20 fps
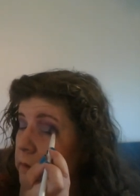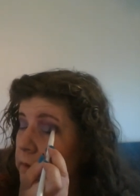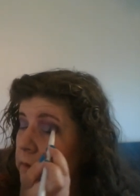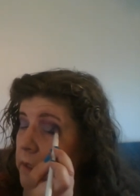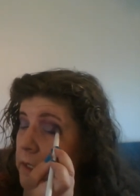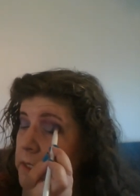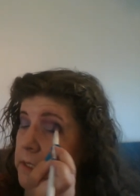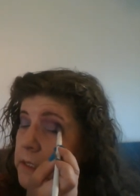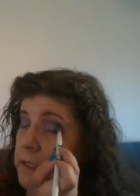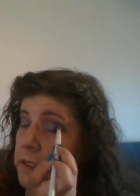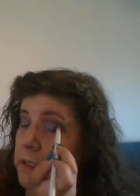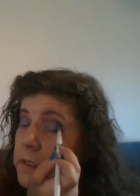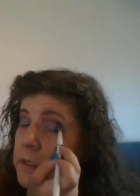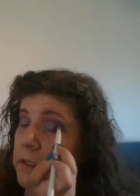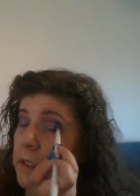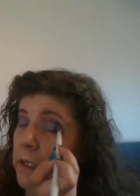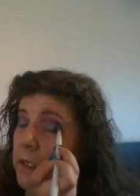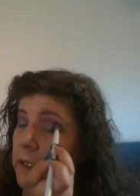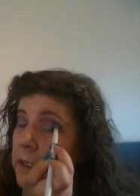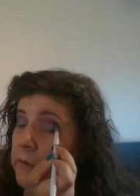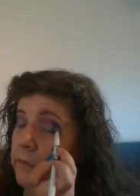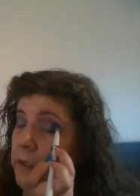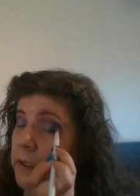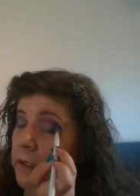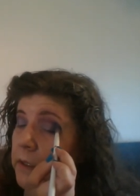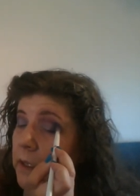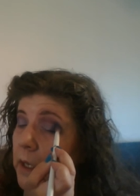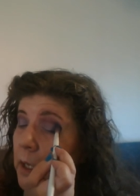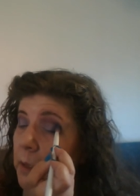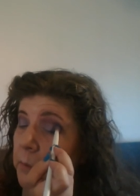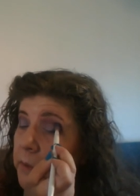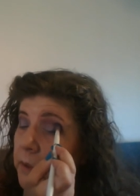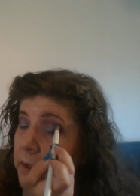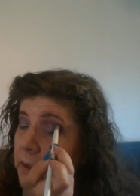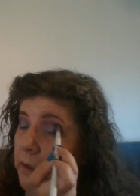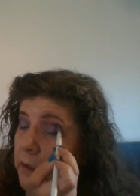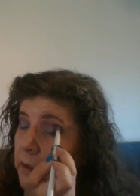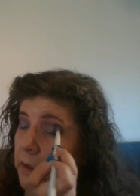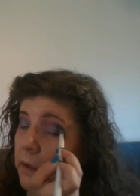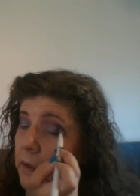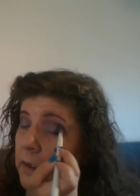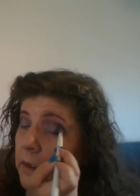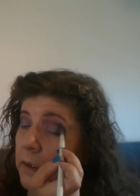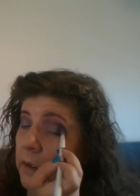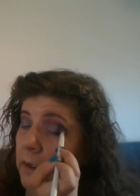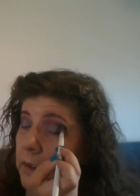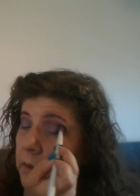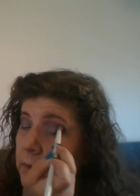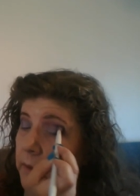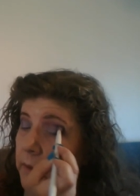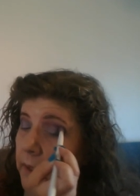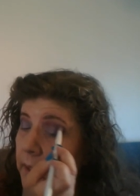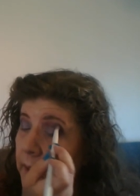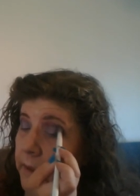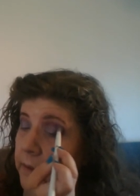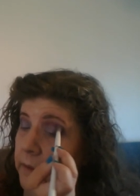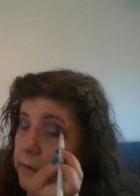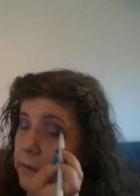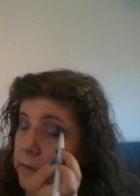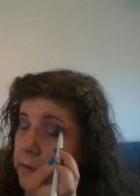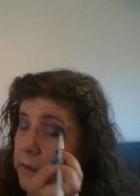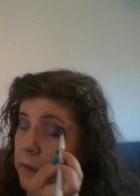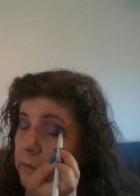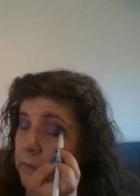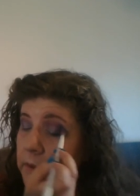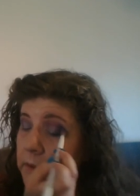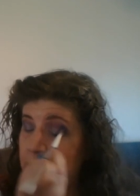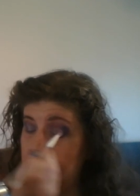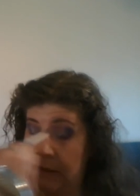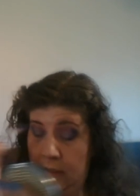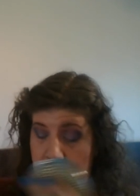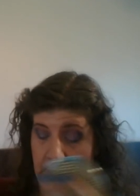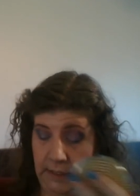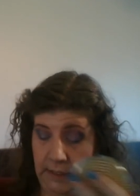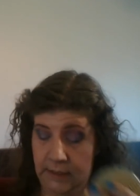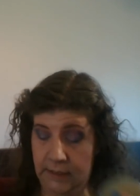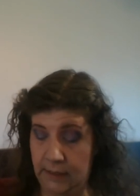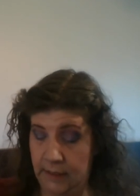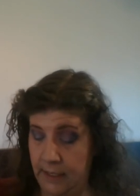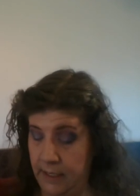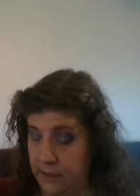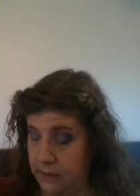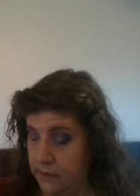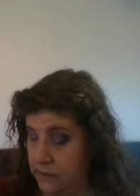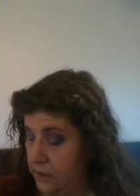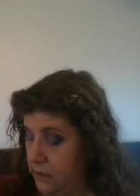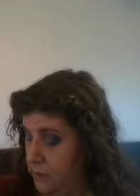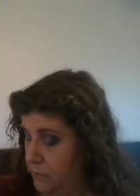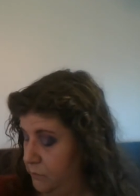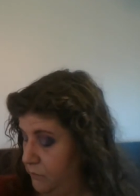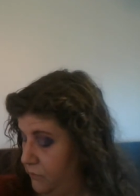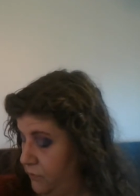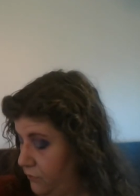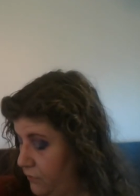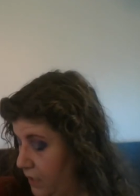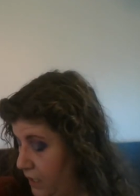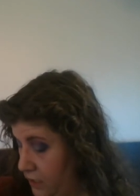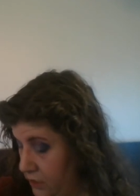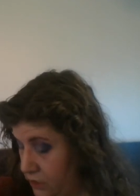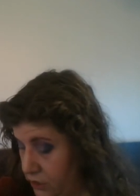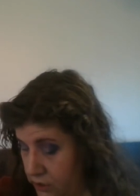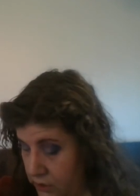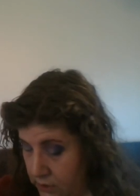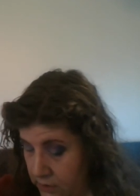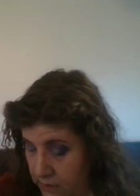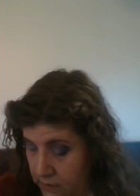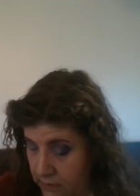Let's just even it up. Okay, now we're going to get a slanted brush